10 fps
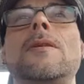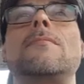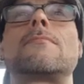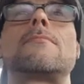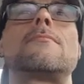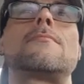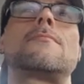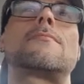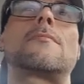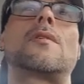me
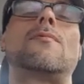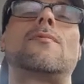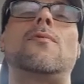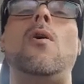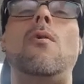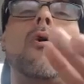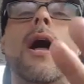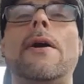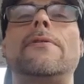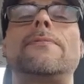for a
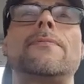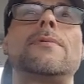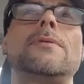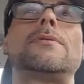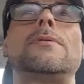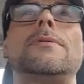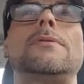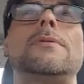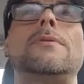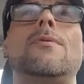while,
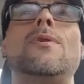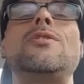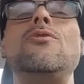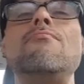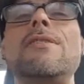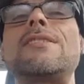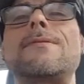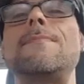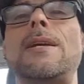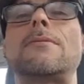when you
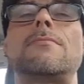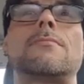miss me,